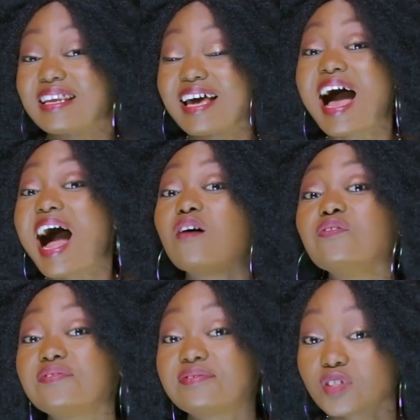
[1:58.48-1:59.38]
and a
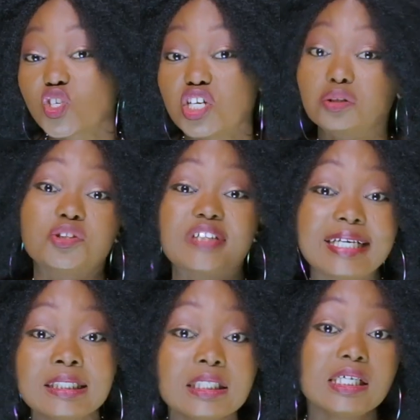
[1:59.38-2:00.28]
half
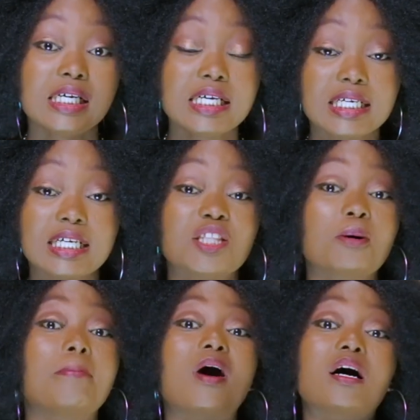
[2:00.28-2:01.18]
children
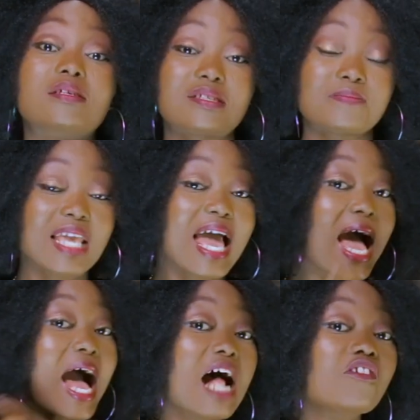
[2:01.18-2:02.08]
in the bus.
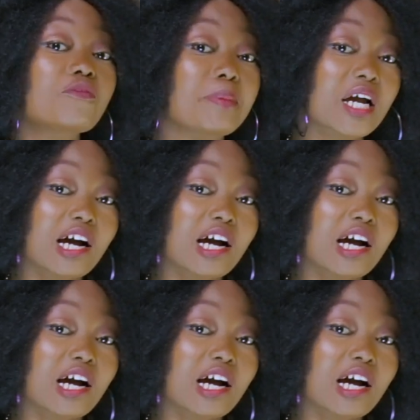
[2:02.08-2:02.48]
Half